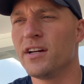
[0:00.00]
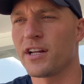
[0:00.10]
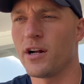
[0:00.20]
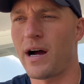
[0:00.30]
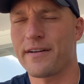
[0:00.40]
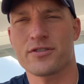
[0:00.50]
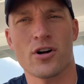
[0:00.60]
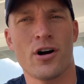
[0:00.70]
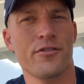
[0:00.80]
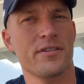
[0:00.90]
You know, after
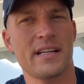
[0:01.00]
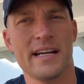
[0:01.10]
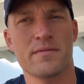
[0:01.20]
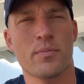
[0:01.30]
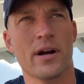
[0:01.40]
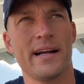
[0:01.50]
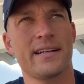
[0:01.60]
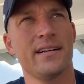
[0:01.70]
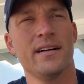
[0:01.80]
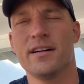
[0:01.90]
100 days break,
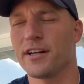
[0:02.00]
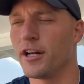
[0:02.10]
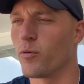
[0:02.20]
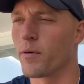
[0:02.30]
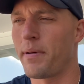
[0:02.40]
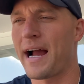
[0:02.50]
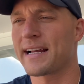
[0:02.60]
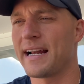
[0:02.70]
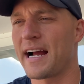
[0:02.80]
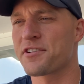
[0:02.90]
you know, we're
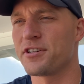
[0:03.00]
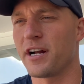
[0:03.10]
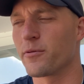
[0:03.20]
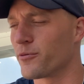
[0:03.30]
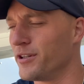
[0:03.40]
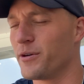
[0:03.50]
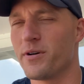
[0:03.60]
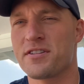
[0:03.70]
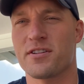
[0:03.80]
back in action. I really wish